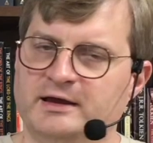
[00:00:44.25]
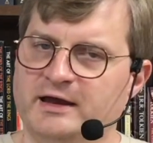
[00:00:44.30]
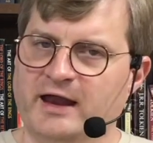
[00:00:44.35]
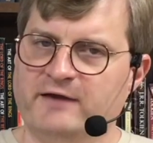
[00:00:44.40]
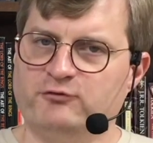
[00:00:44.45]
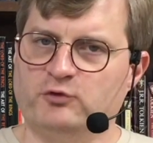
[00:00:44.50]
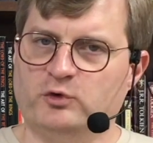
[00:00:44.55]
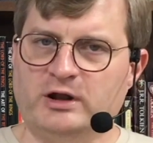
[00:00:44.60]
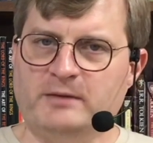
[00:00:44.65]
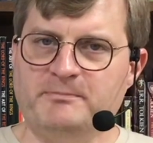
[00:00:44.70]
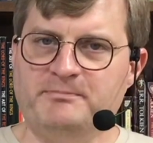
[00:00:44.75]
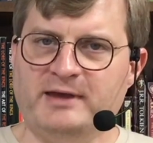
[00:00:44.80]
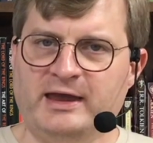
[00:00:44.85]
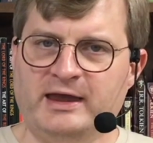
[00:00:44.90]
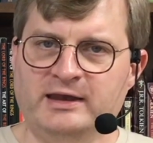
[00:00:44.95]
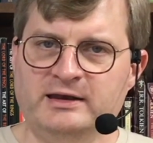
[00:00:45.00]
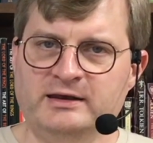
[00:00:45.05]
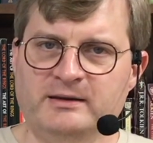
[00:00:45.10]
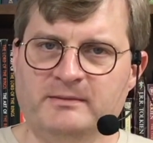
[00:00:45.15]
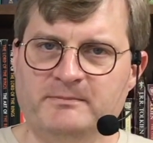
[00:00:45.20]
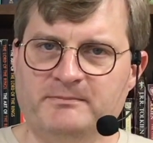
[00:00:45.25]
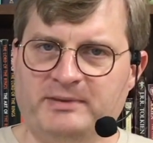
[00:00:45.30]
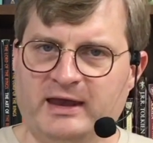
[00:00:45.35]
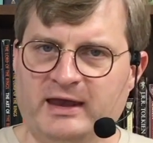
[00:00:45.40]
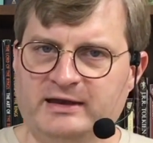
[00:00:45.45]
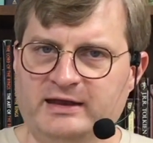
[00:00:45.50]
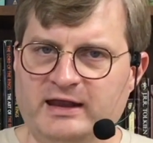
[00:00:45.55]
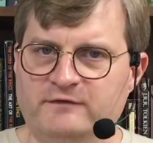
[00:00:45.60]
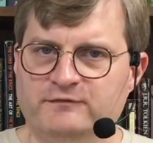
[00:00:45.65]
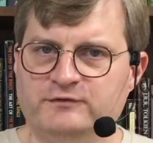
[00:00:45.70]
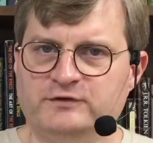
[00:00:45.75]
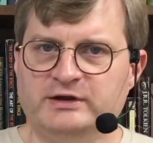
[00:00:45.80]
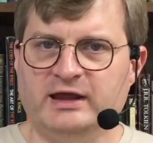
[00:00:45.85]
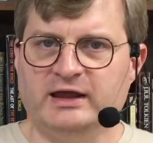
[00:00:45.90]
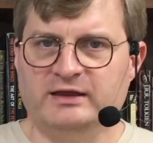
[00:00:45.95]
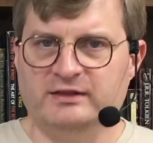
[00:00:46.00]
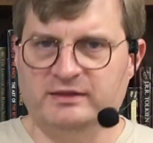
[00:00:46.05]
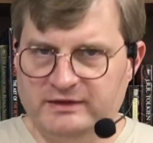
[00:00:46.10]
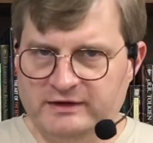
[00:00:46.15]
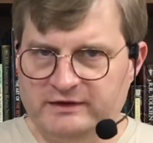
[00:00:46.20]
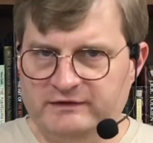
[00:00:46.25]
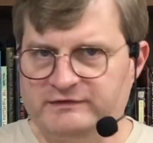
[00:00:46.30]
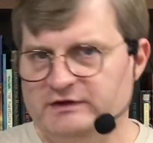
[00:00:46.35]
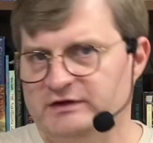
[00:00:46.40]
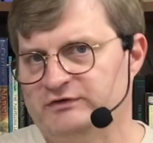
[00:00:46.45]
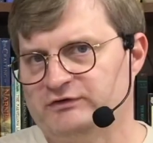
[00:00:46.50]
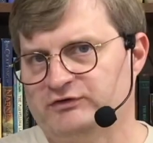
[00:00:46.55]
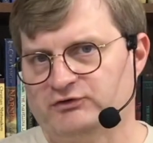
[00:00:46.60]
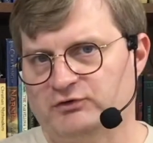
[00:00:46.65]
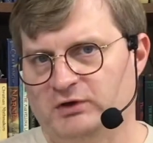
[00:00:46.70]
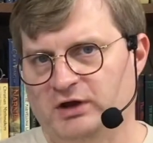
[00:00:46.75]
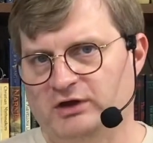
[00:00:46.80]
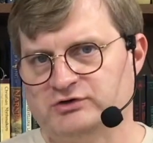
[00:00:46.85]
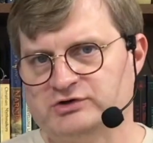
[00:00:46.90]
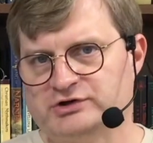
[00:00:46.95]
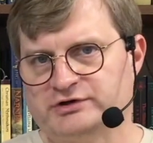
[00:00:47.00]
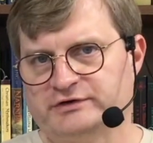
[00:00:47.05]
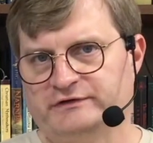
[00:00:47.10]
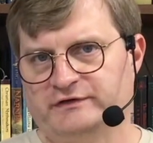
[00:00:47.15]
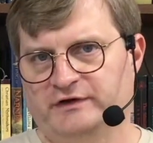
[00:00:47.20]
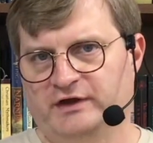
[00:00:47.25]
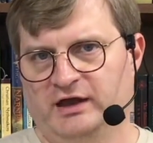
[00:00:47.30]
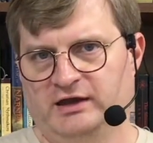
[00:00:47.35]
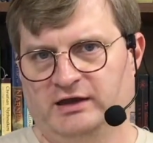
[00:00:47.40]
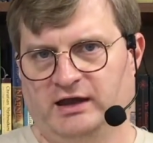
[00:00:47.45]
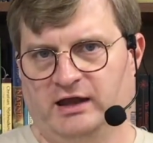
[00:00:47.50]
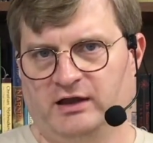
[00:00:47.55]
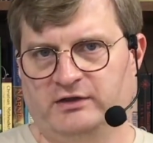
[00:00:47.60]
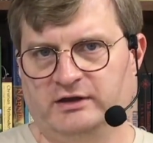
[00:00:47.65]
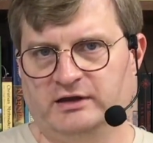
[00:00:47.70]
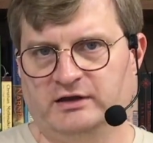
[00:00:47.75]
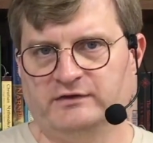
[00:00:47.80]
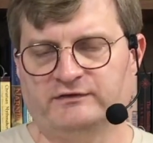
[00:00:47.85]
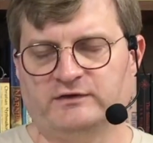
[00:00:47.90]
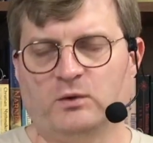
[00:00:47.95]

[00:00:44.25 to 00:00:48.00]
Everyone, I'm Ben Avery, and this is Strangers and Aliens.